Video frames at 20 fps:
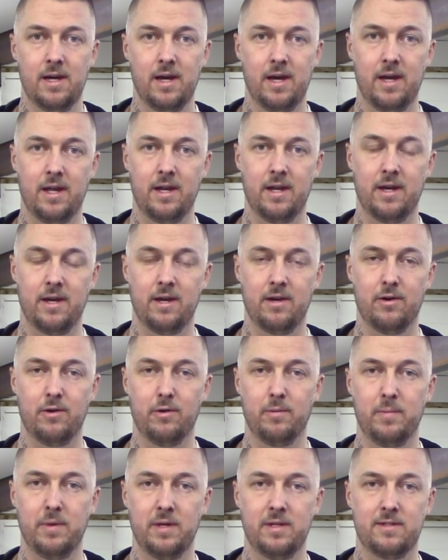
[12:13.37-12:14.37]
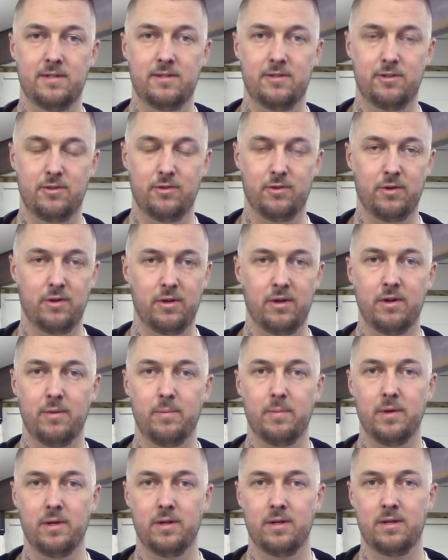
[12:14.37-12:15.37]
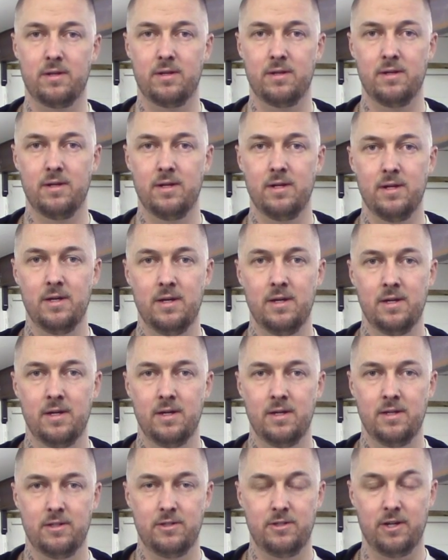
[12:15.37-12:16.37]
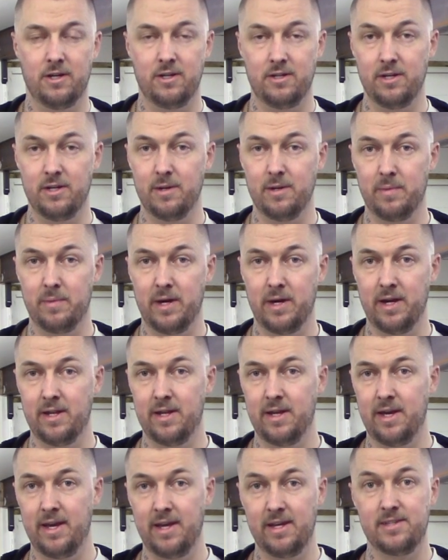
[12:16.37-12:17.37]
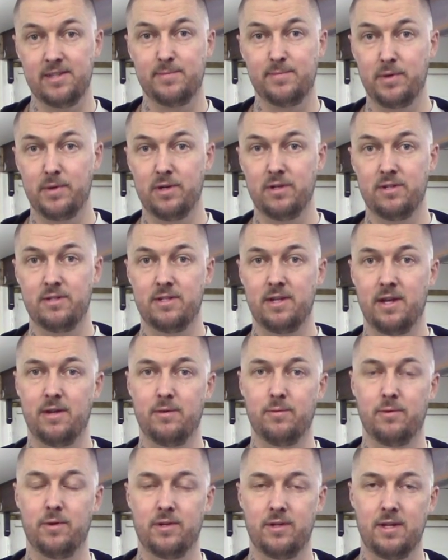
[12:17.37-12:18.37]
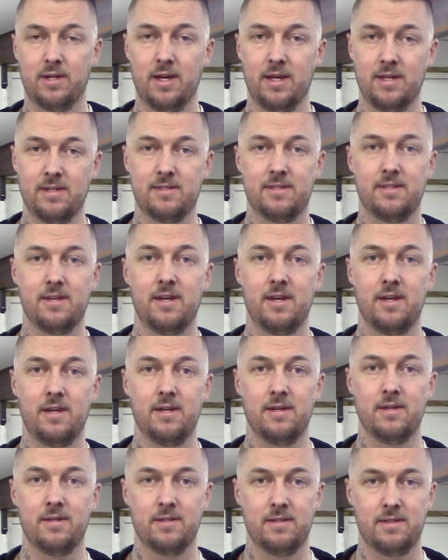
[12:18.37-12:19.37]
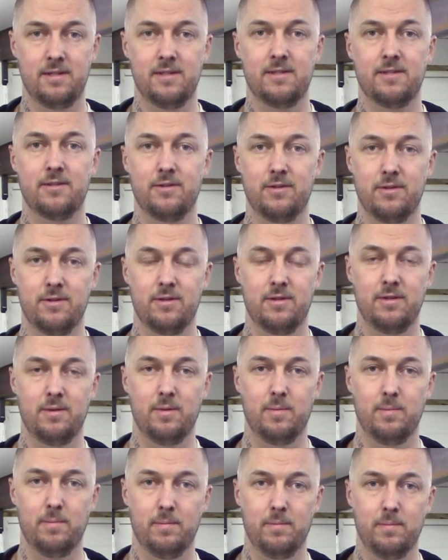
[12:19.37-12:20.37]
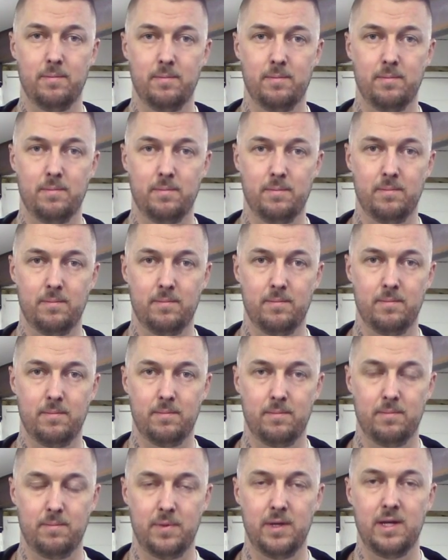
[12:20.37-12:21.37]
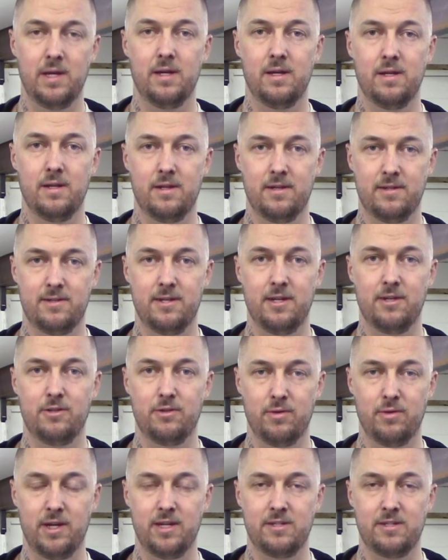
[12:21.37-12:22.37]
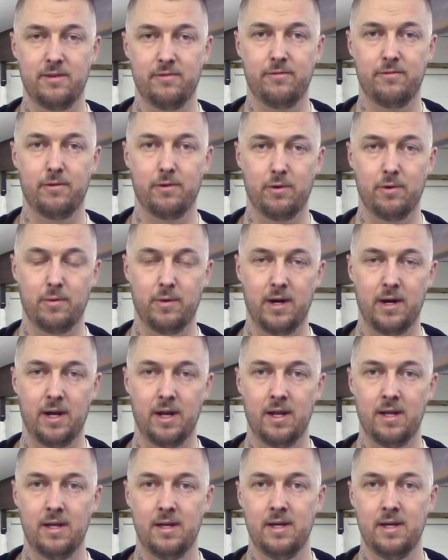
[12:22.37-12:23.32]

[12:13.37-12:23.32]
And I hope it's shorter, but judging by the experts and what they say, this could be the situation for a while.